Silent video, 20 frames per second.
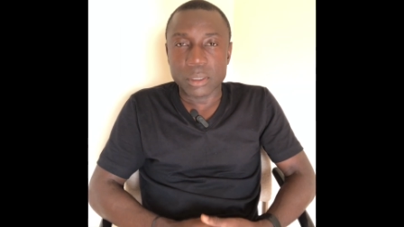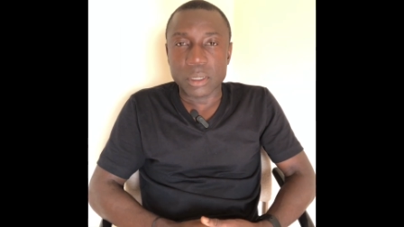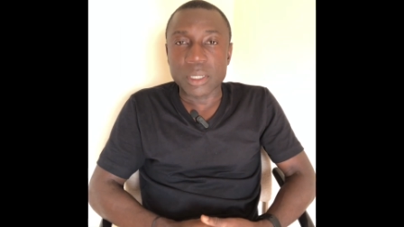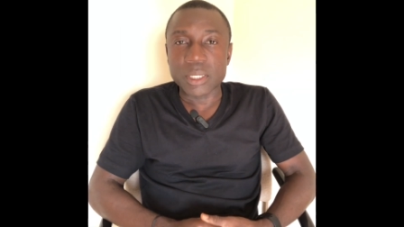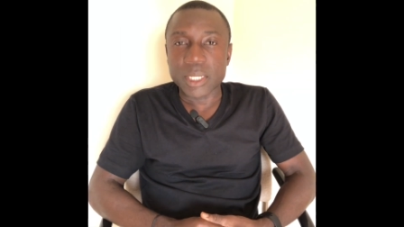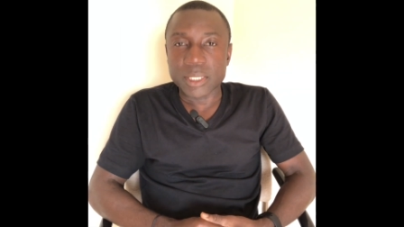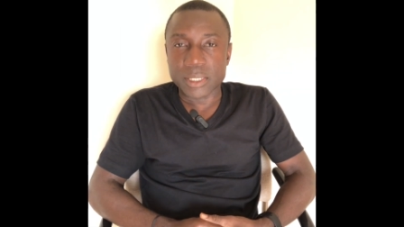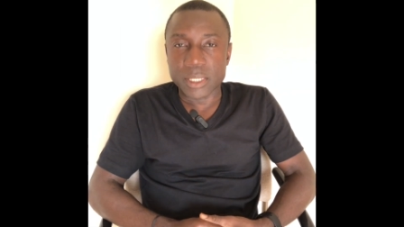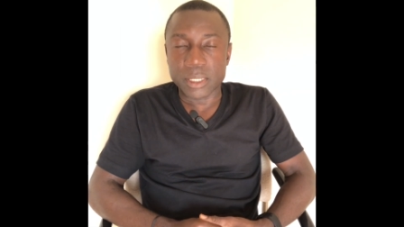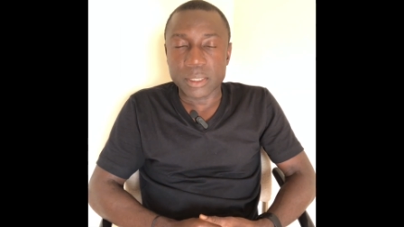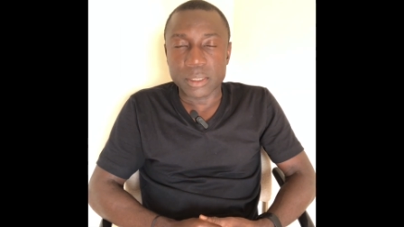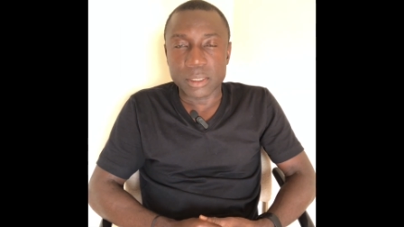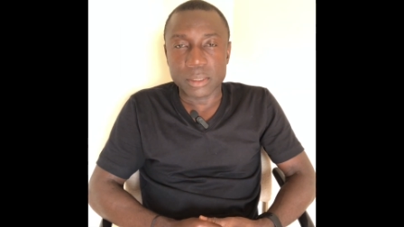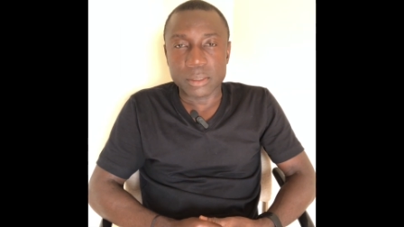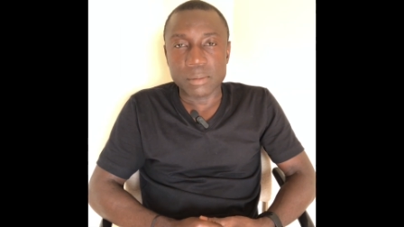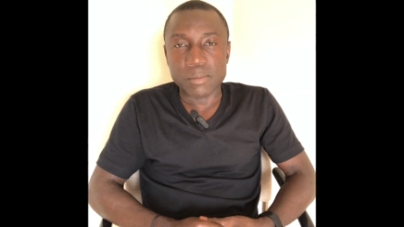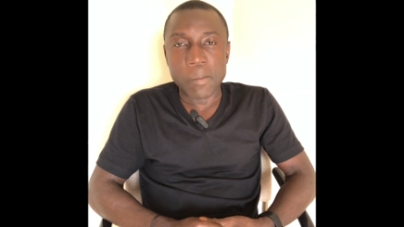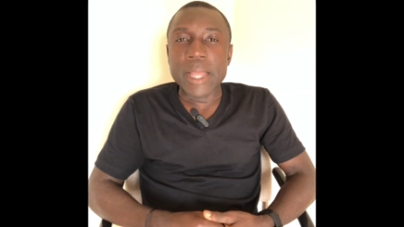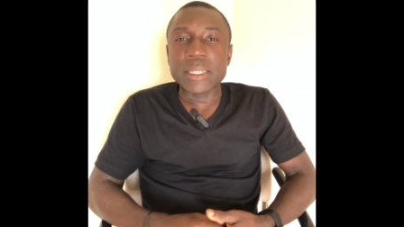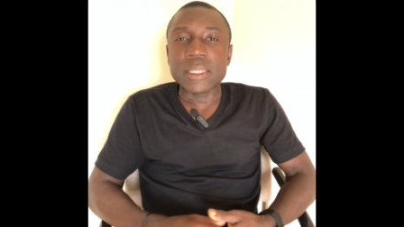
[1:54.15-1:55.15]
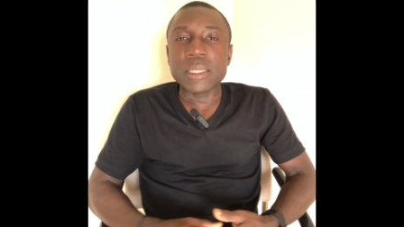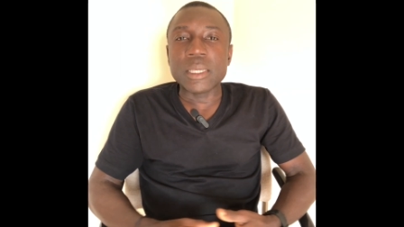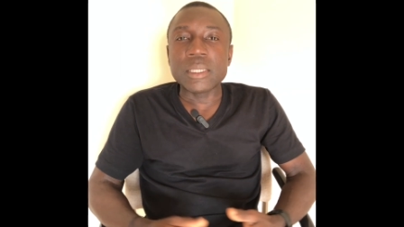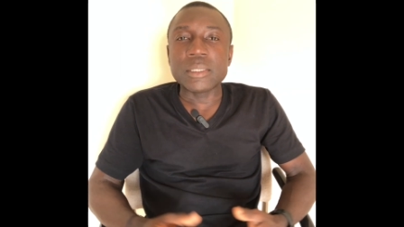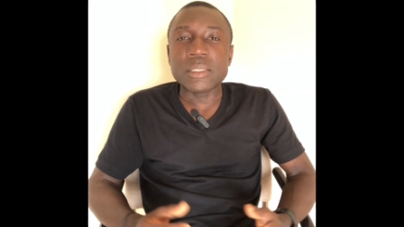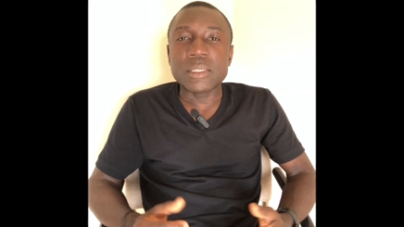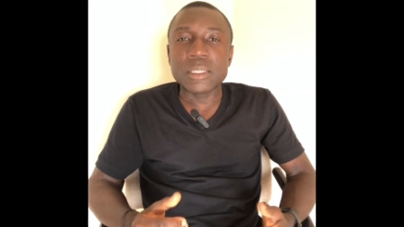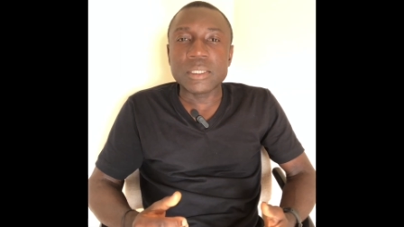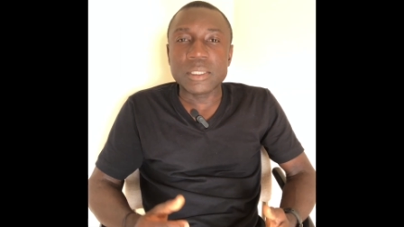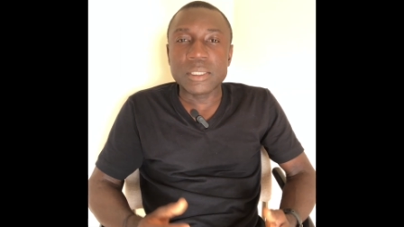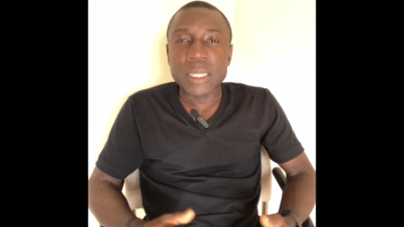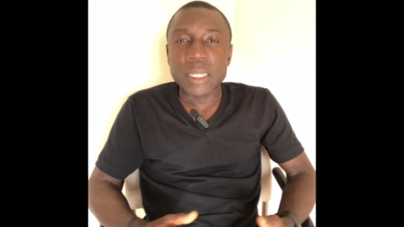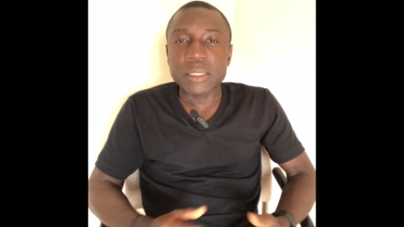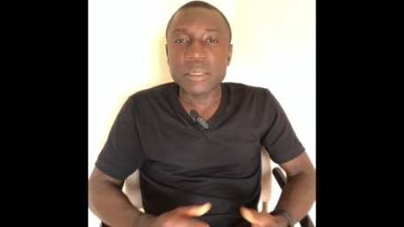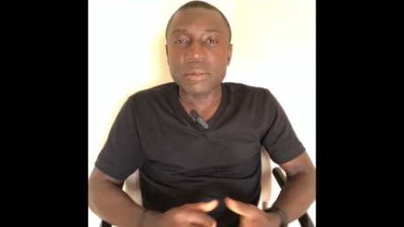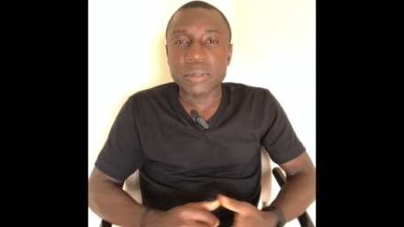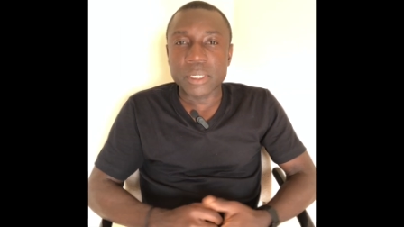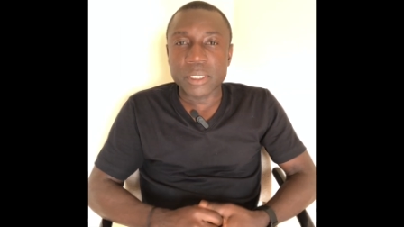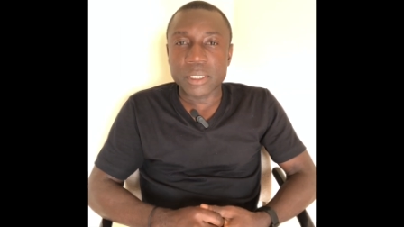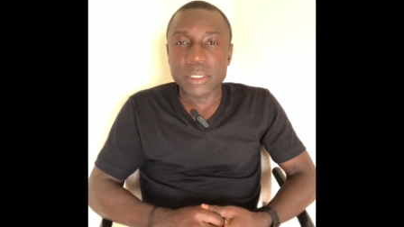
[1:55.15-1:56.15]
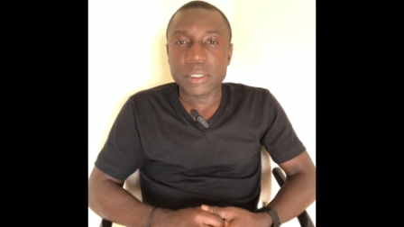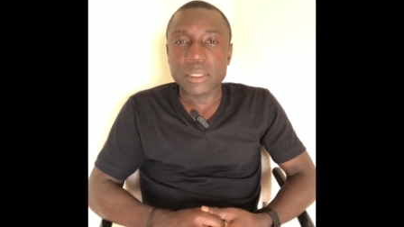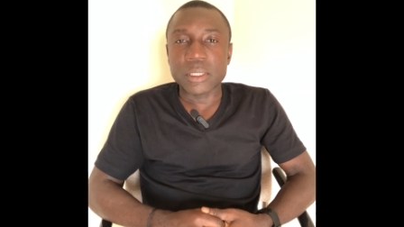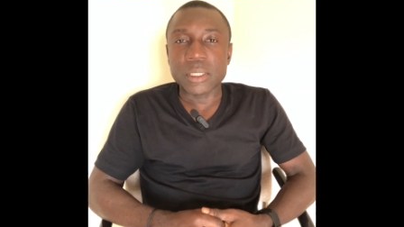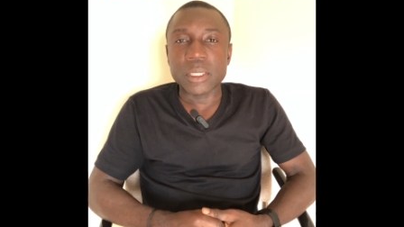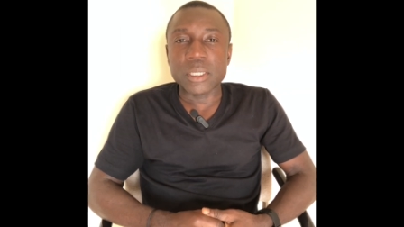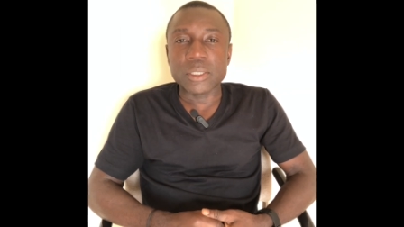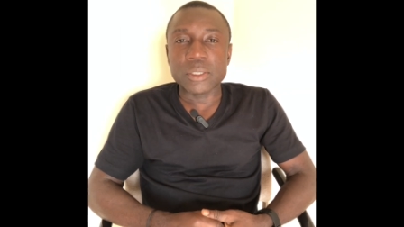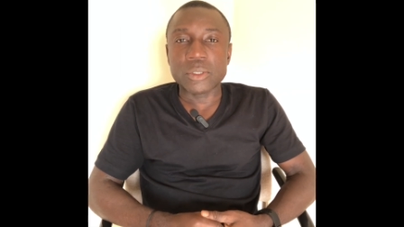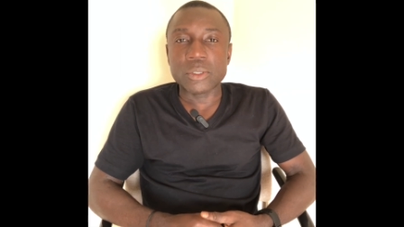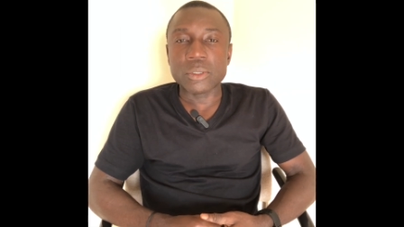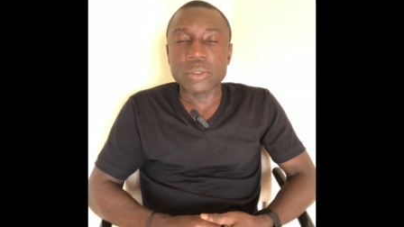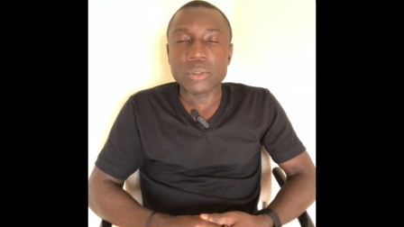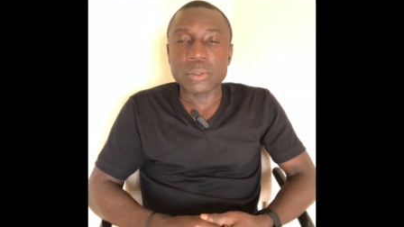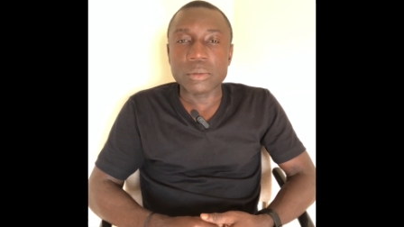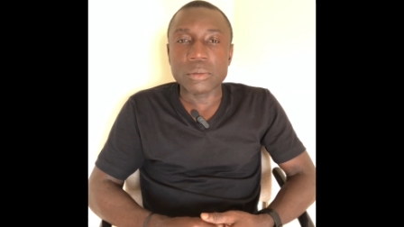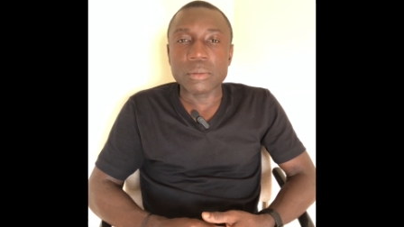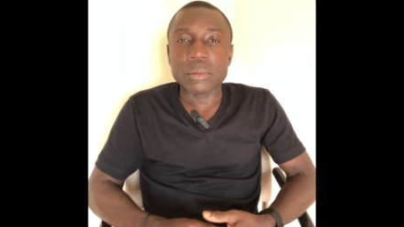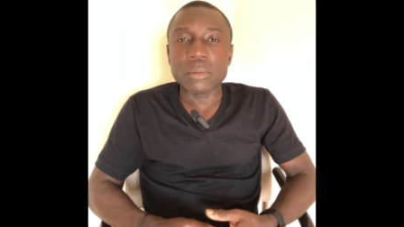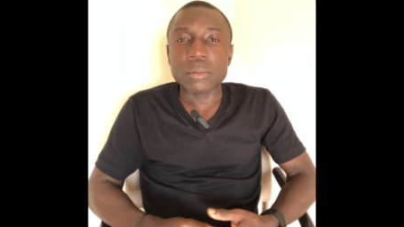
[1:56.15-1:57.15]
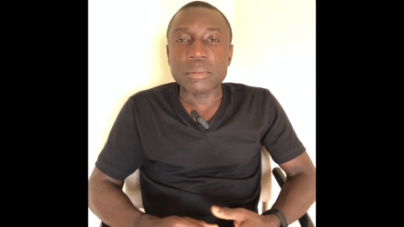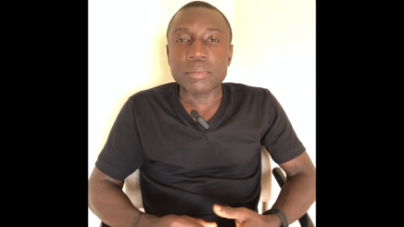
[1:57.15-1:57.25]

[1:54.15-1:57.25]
unattended and it degenerated into